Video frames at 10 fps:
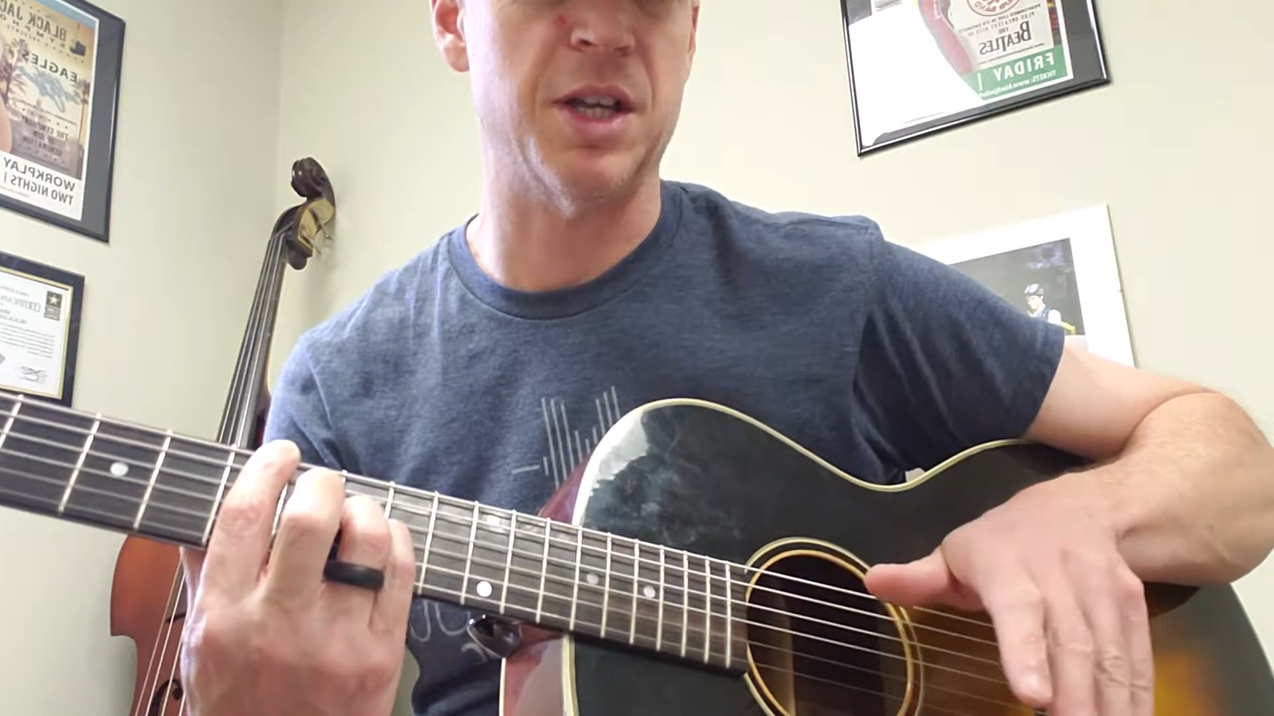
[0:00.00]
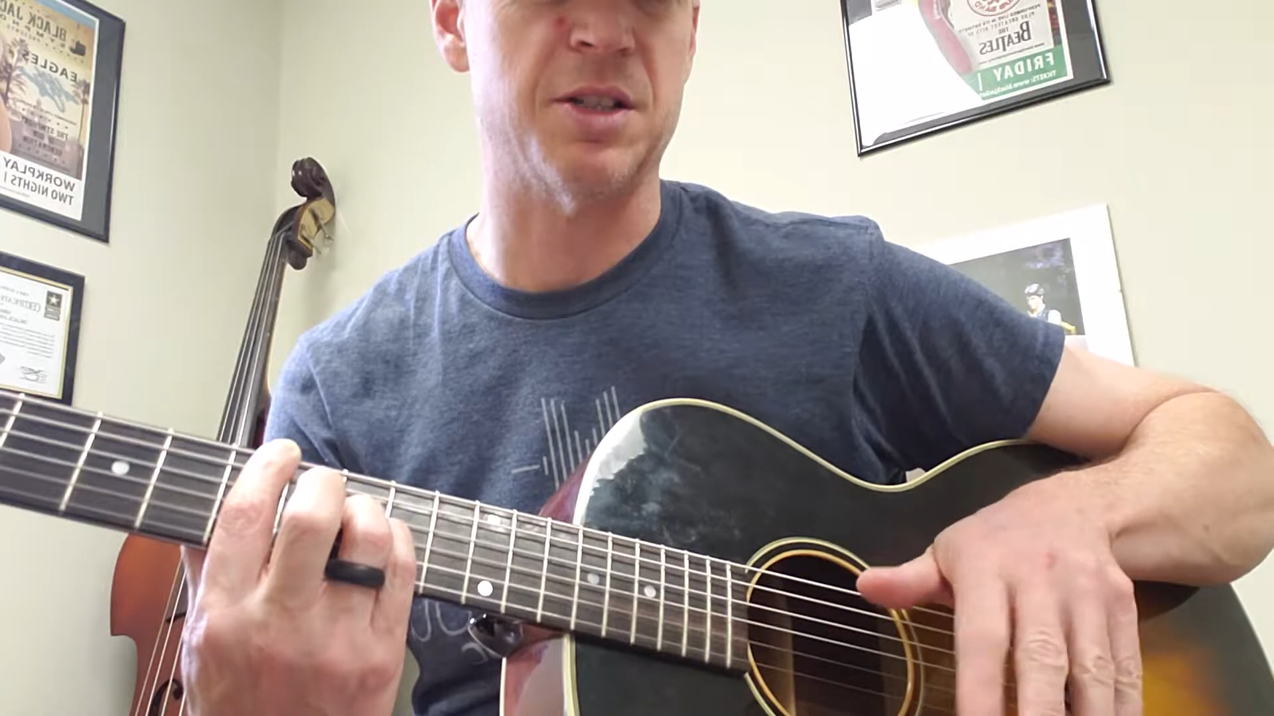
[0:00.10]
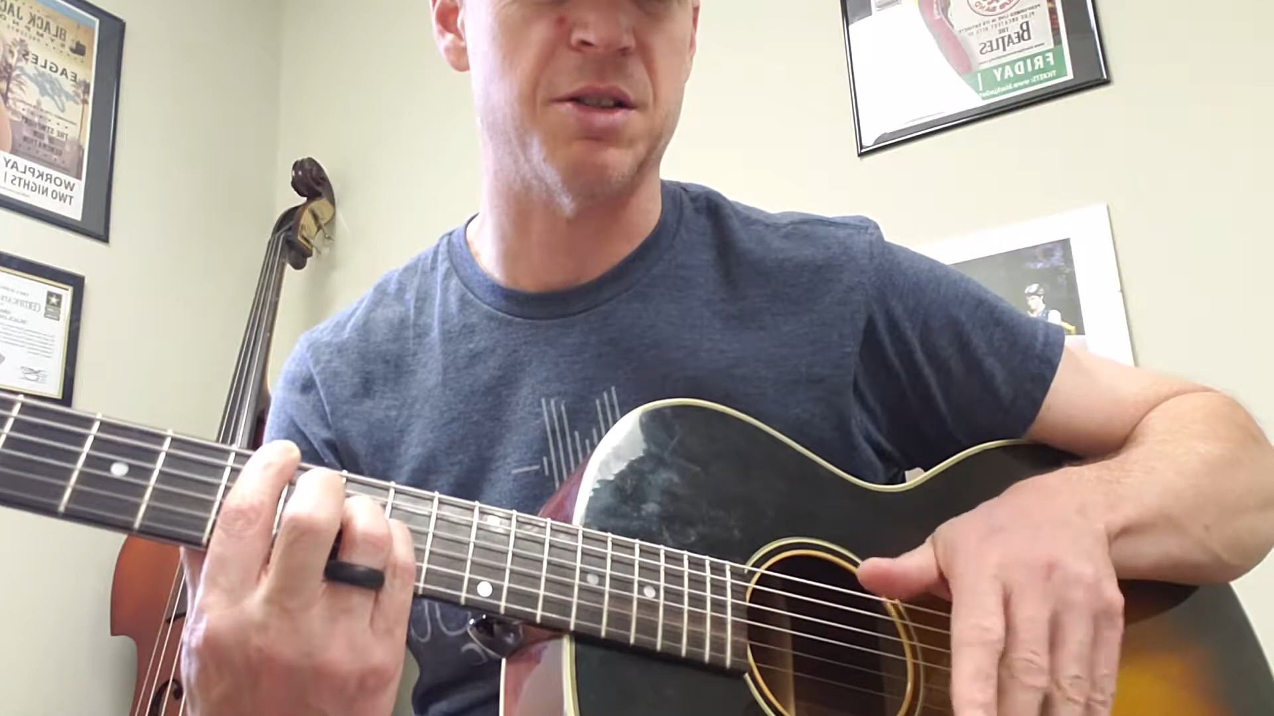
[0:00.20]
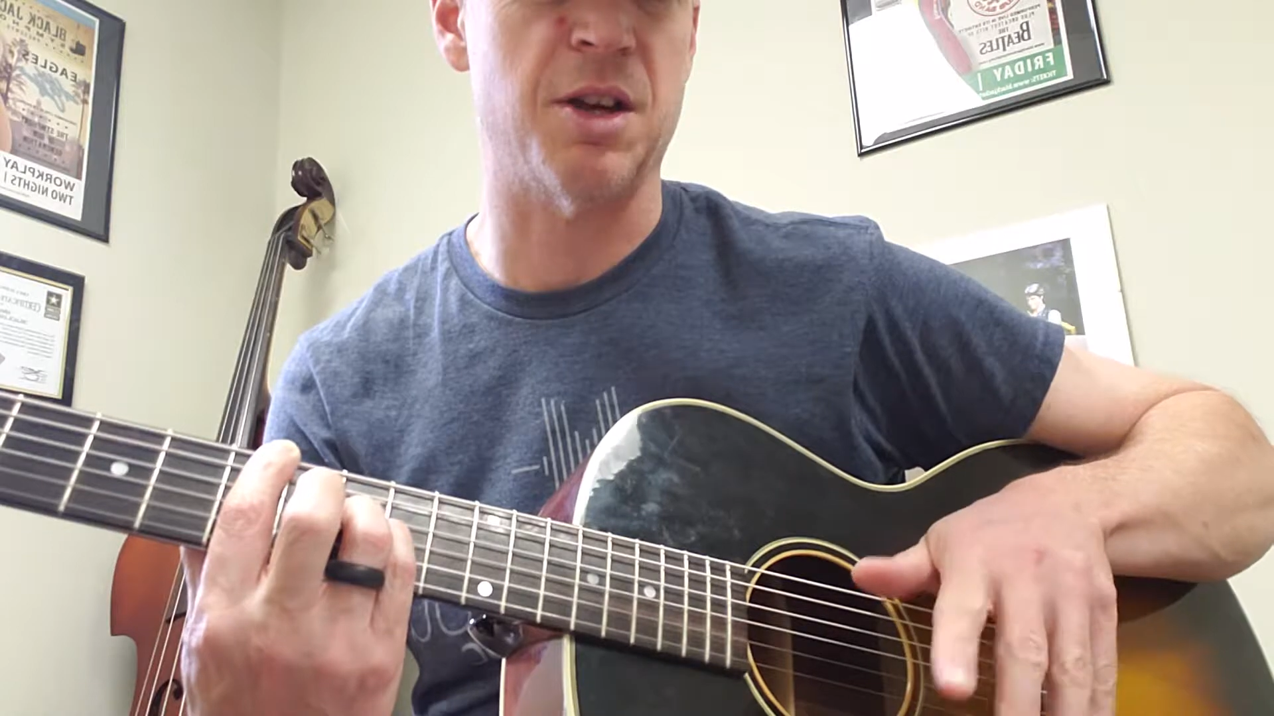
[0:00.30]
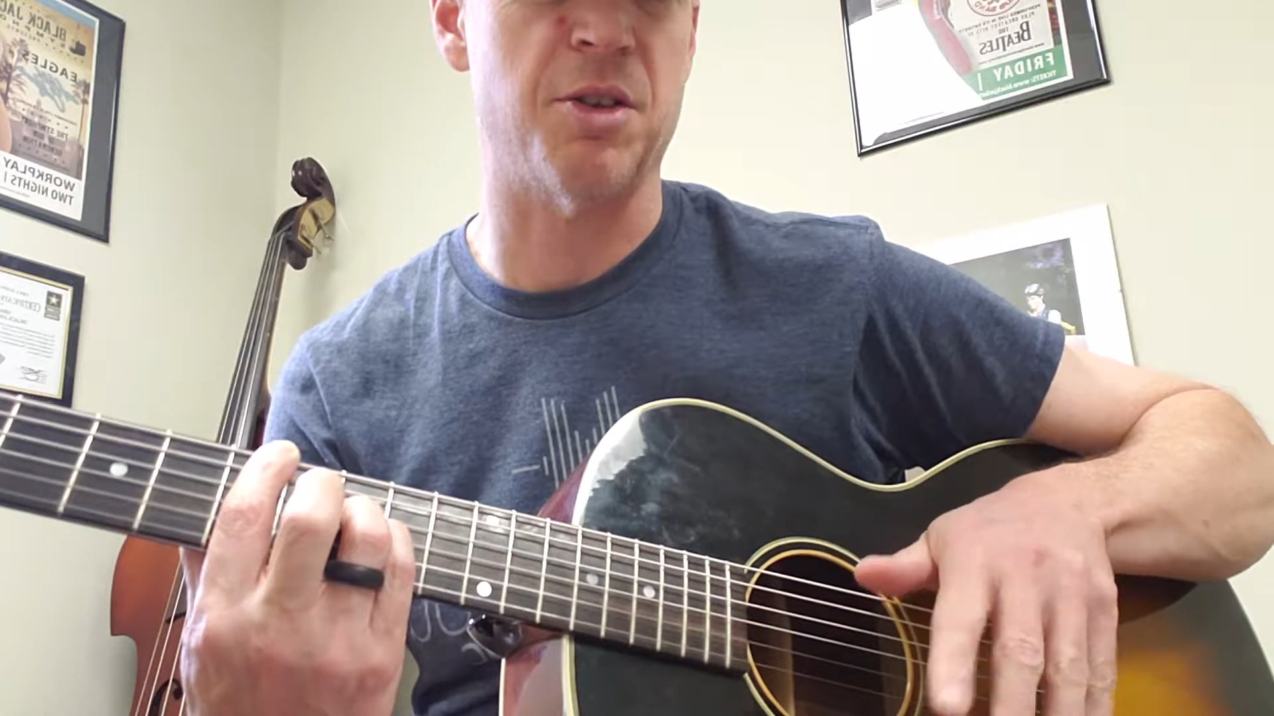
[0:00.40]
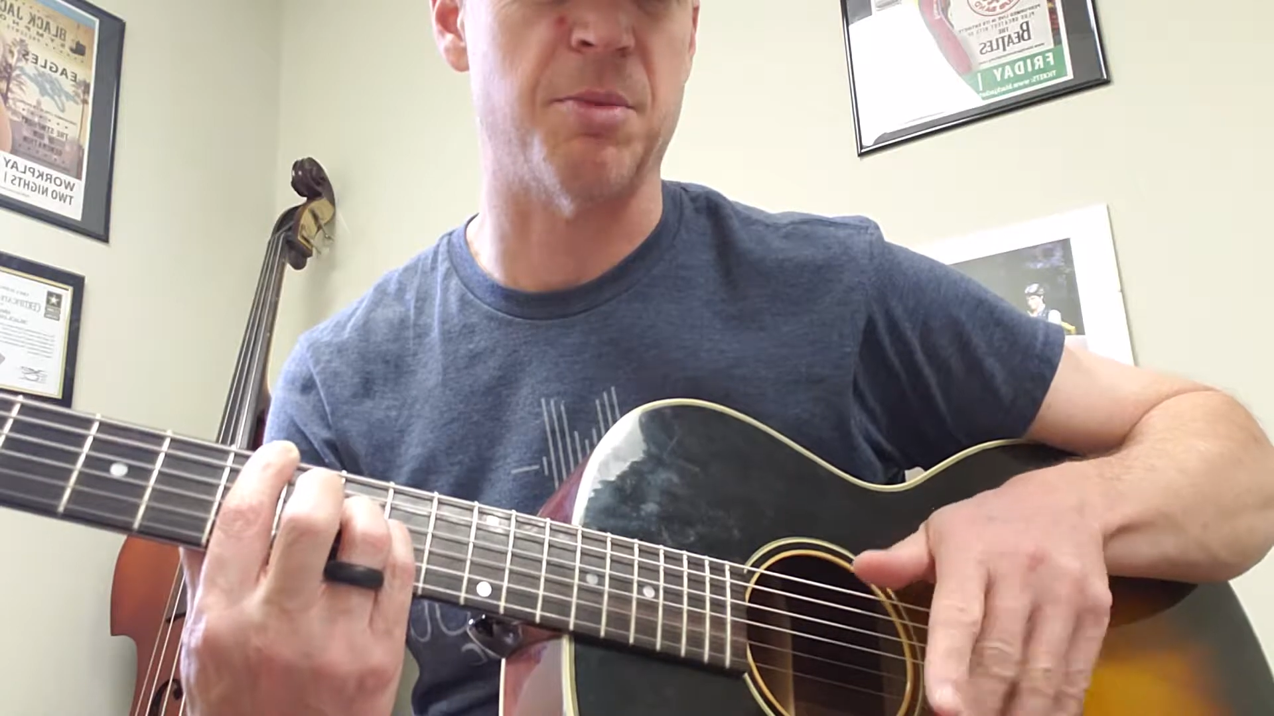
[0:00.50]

get to the